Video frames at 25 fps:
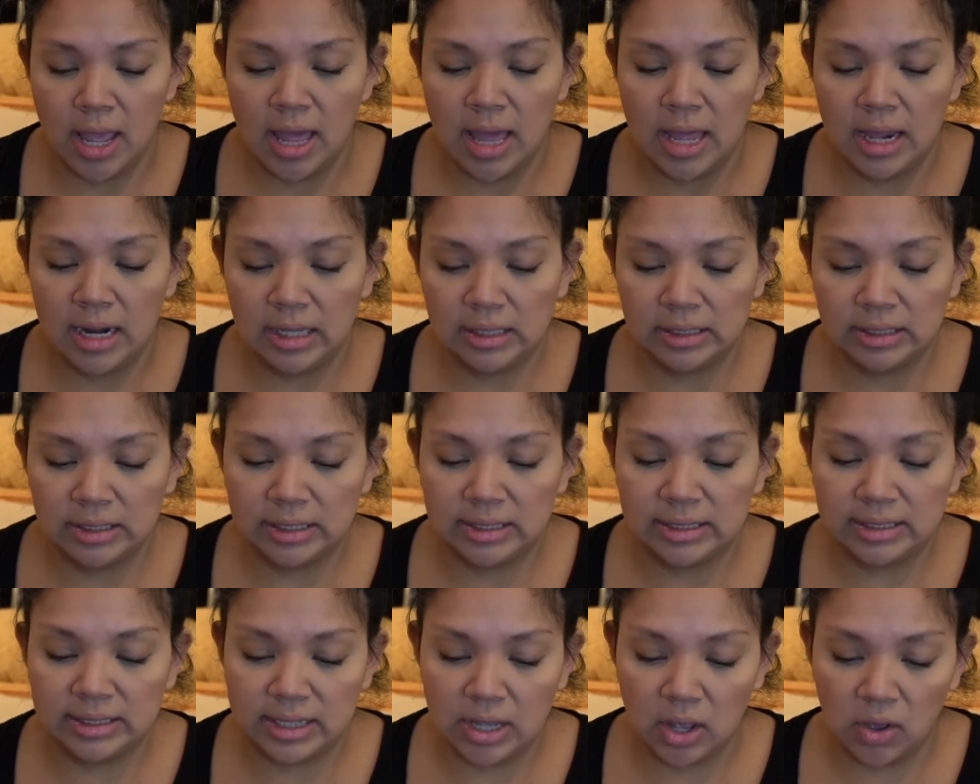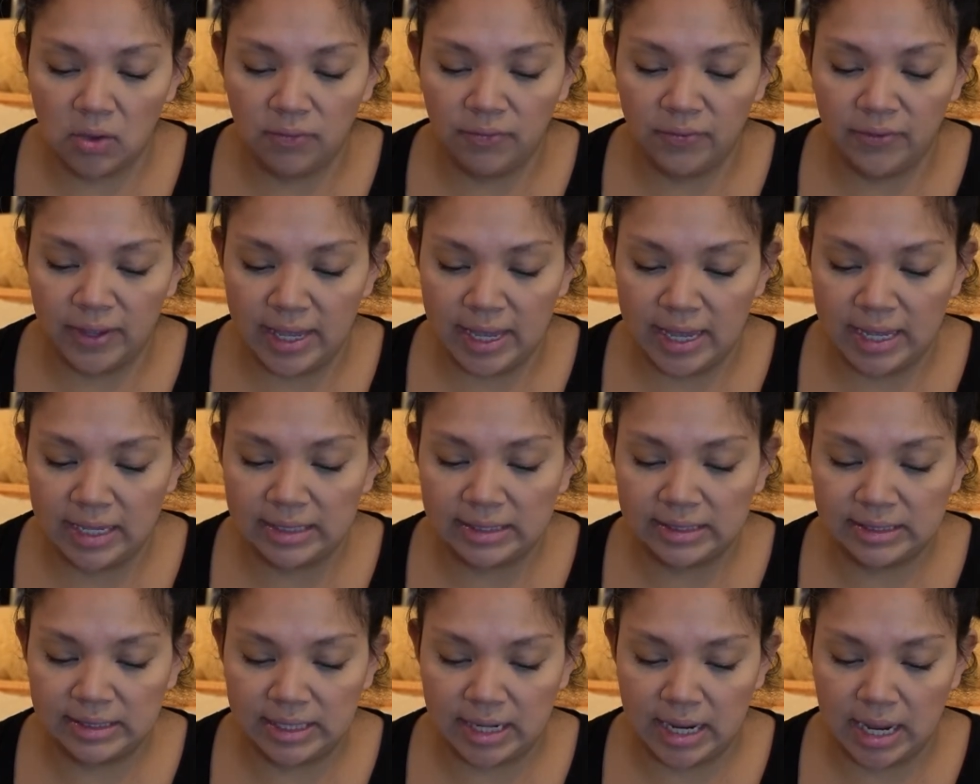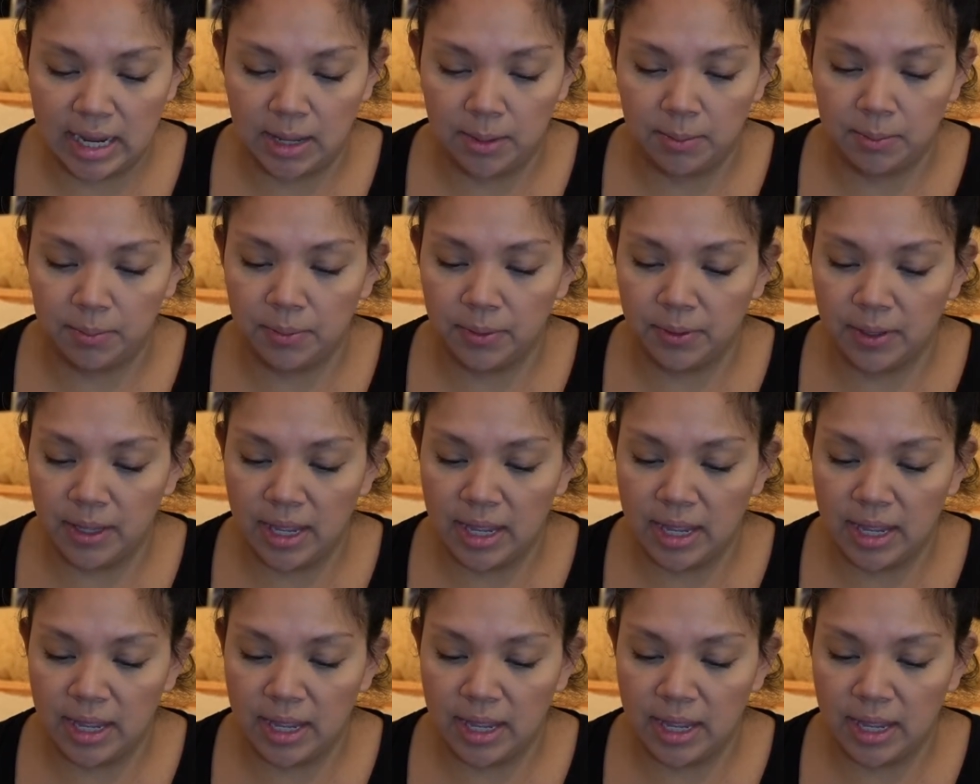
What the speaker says: And it's a self-ink stamp.